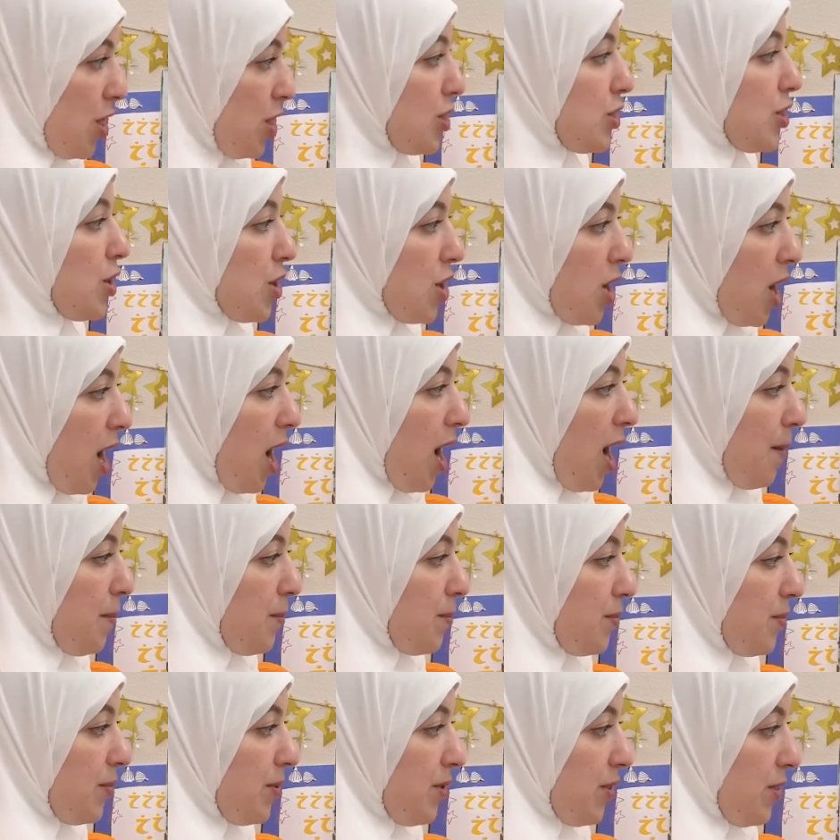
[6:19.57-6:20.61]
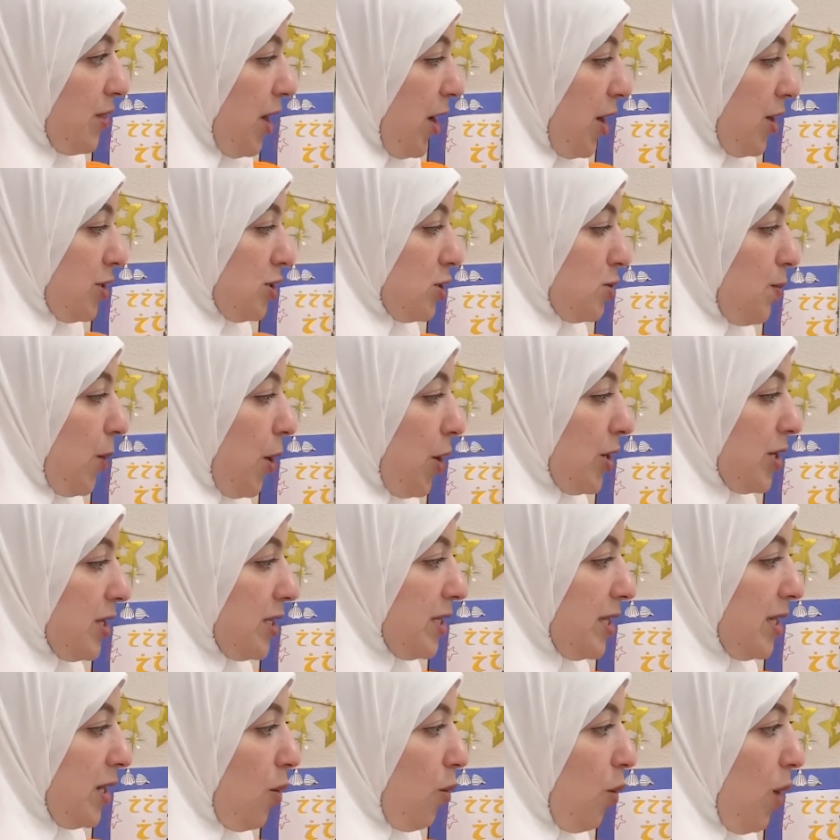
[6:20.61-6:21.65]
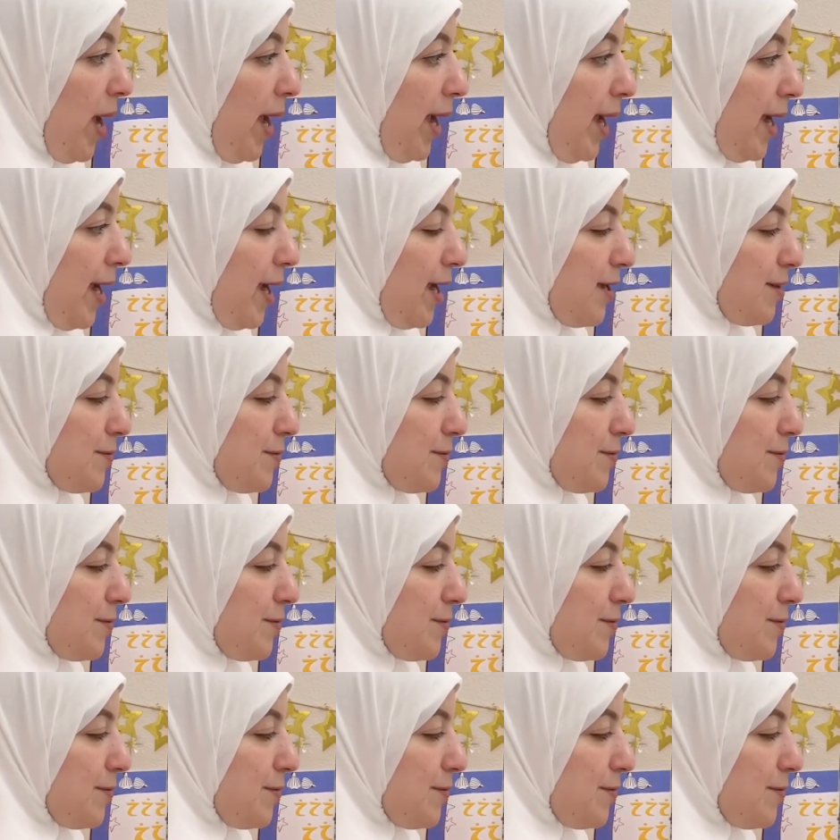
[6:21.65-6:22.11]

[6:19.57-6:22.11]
they're up there sparkling away.